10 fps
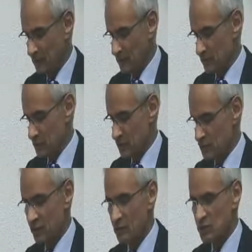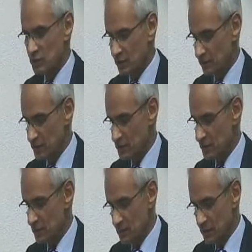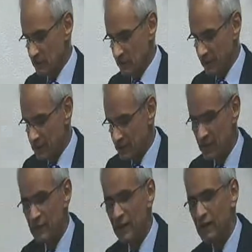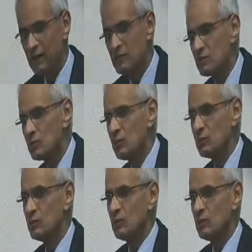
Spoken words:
in his distinguished service, and the next 3 decades or so